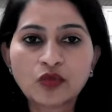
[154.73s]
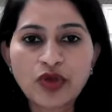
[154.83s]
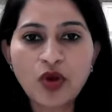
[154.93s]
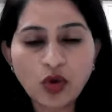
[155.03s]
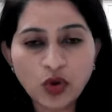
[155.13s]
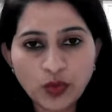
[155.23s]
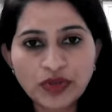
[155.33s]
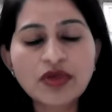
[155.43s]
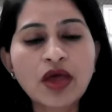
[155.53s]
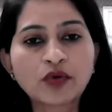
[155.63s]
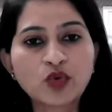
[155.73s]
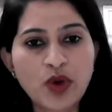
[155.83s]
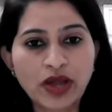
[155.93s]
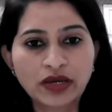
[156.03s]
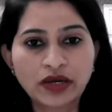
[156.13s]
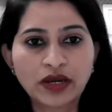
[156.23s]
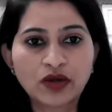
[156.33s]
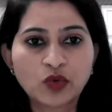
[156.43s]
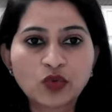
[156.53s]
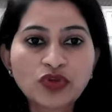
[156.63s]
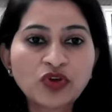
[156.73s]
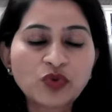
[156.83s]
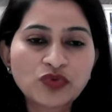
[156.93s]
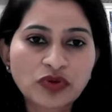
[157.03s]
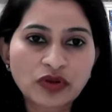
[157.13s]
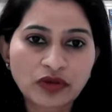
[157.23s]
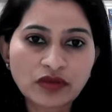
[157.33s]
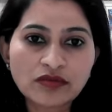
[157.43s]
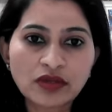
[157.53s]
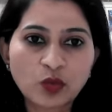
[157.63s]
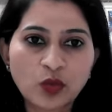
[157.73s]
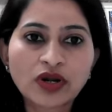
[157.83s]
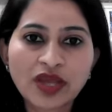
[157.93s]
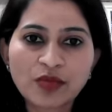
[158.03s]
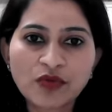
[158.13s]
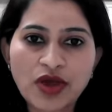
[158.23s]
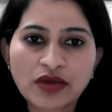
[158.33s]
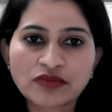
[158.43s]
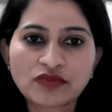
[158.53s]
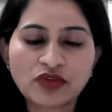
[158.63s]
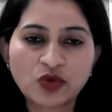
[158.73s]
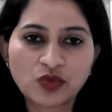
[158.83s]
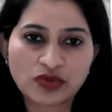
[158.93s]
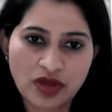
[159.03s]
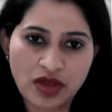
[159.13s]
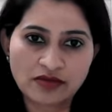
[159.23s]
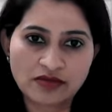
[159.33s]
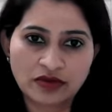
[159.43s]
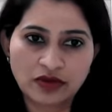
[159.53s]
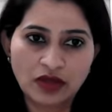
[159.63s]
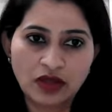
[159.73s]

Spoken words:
we always have to validate who the user is and what type of access the user has.